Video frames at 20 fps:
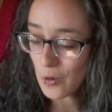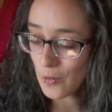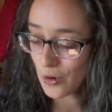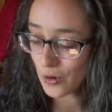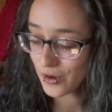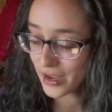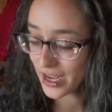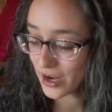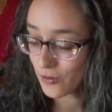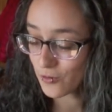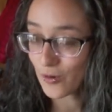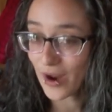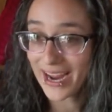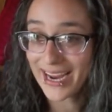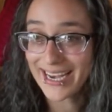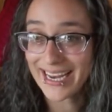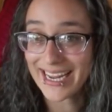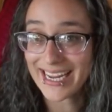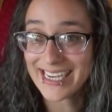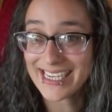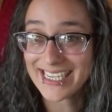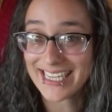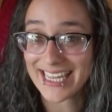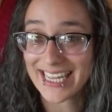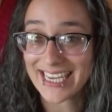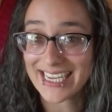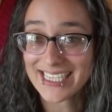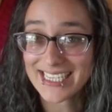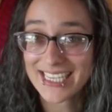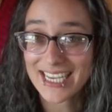we'll get right into
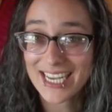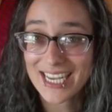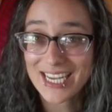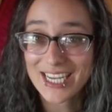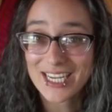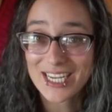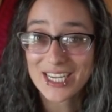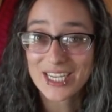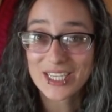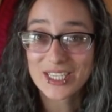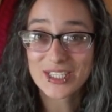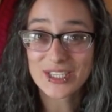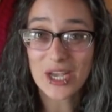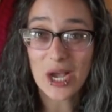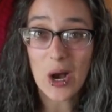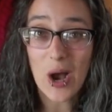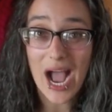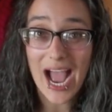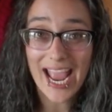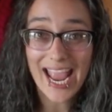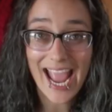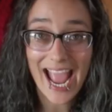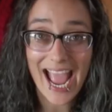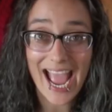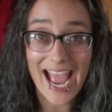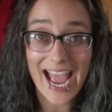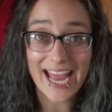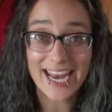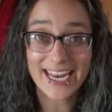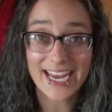this. So I
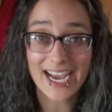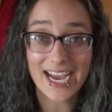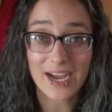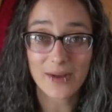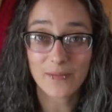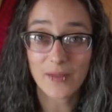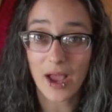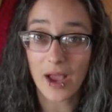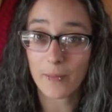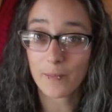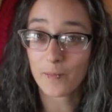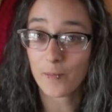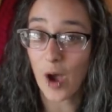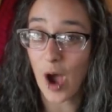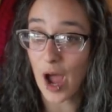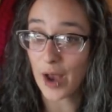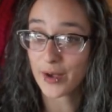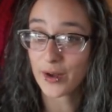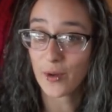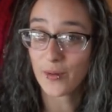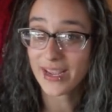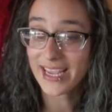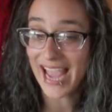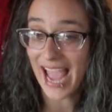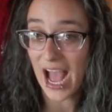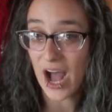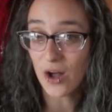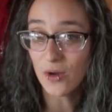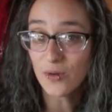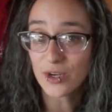had an ongoing
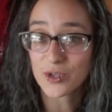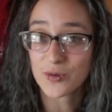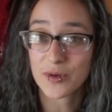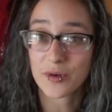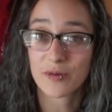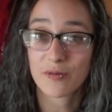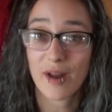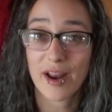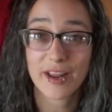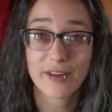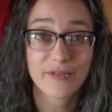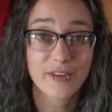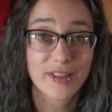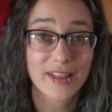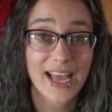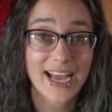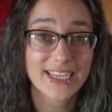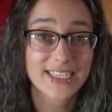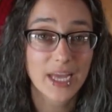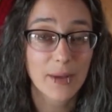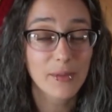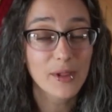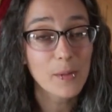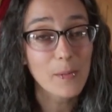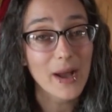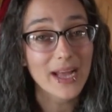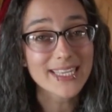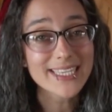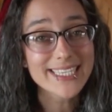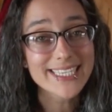cal, which we were running for the last couple
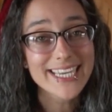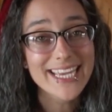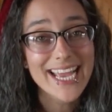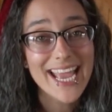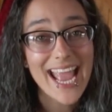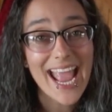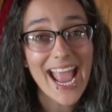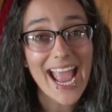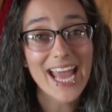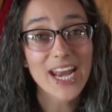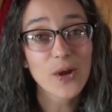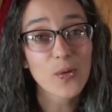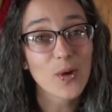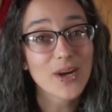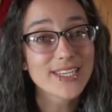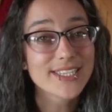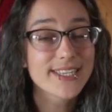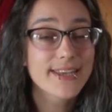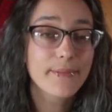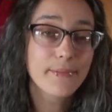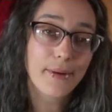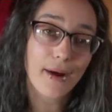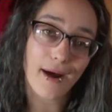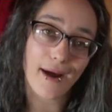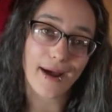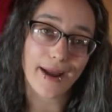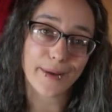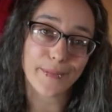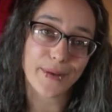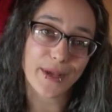of months. And it was the
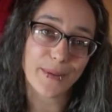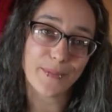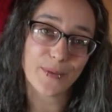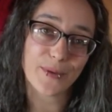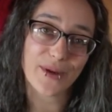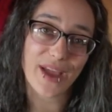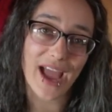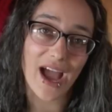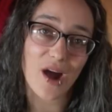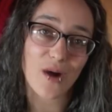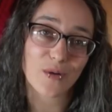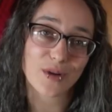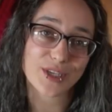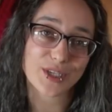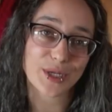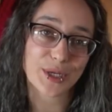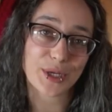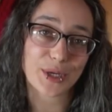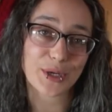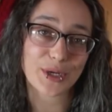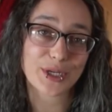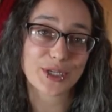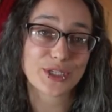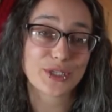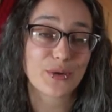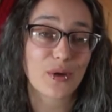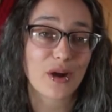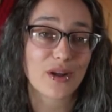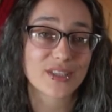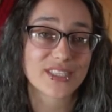Pod People cal, which
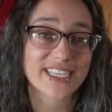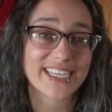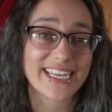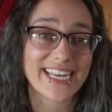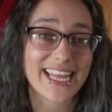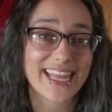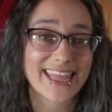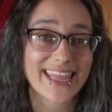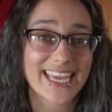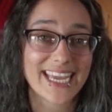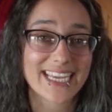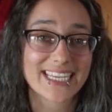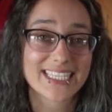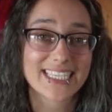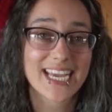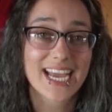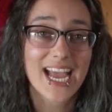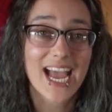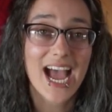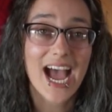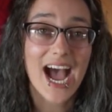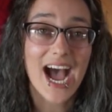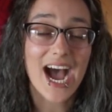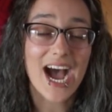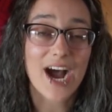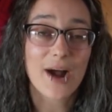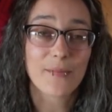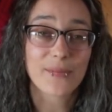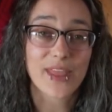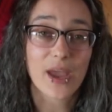encouraged you all to knit things
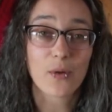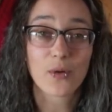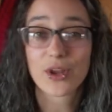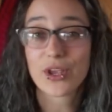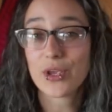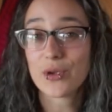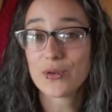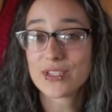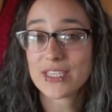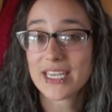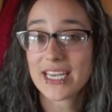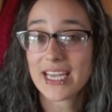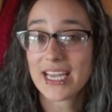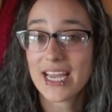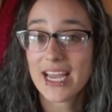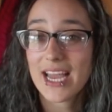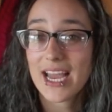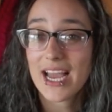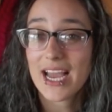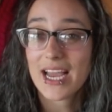that were using